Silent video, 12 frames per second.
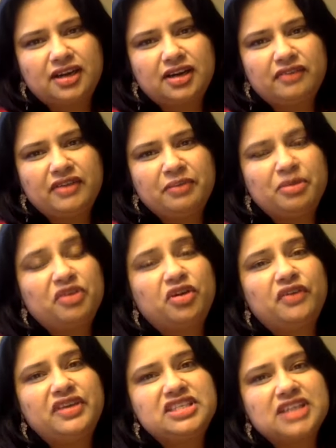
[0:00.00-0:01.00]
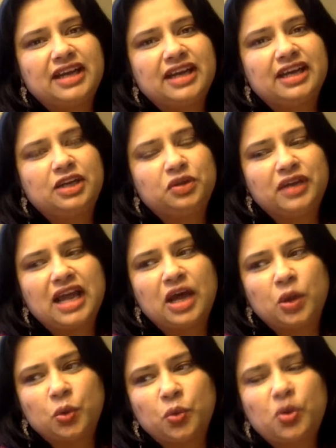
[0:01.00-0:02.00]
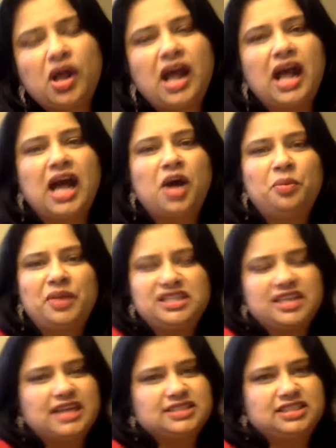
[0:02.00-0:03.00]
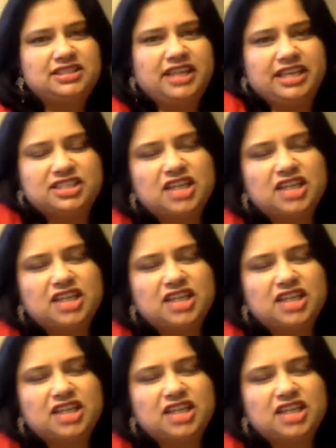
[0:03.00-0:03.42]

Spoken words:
when before we started to now, how much has it changed?